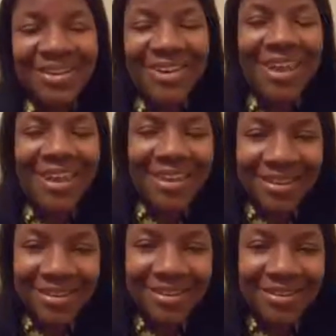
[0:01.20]

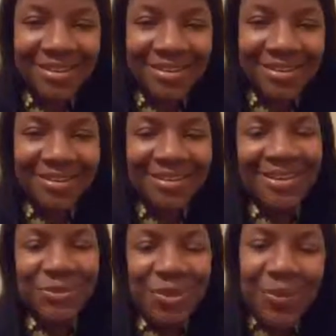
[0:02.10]
Okay,
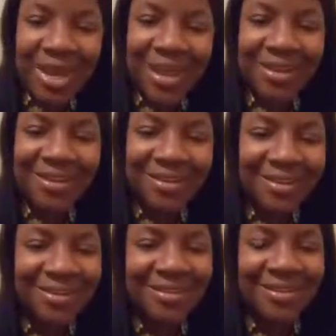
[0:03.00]
we're back.
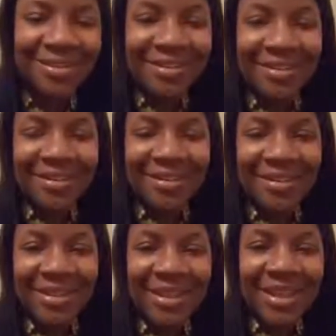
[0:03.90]

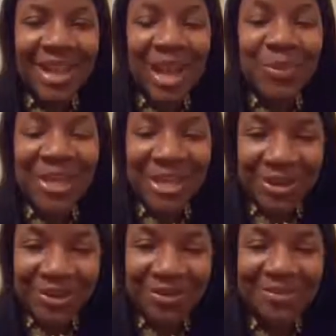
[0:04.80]
I'm
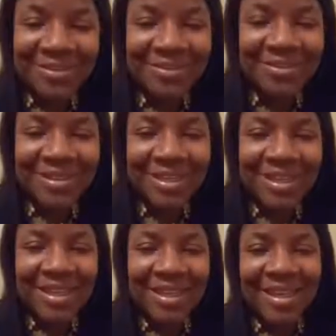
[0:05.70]
here.
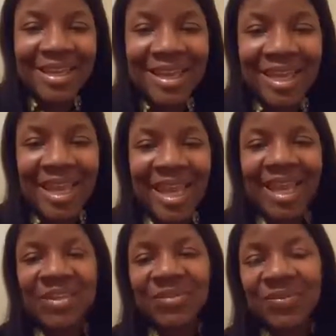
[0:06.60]

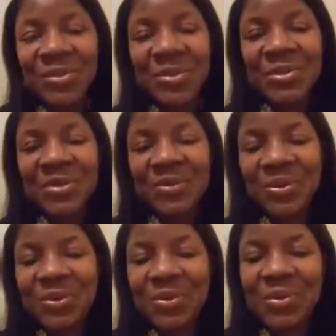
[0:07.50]
And for those of
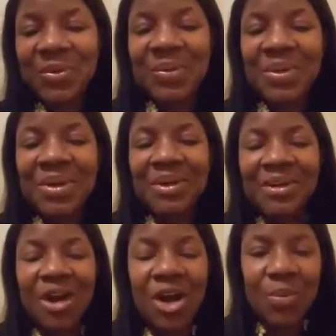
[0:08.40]
you who
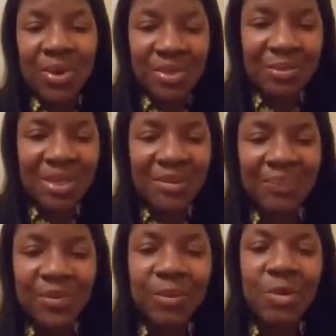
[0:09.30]
are with
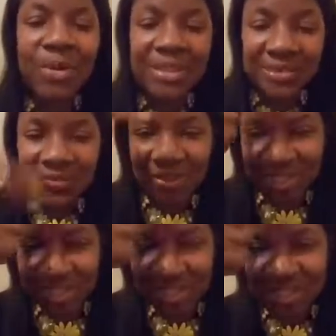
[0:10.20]
me, I'm going to
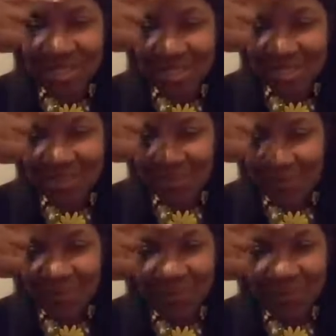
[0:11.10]
finish this.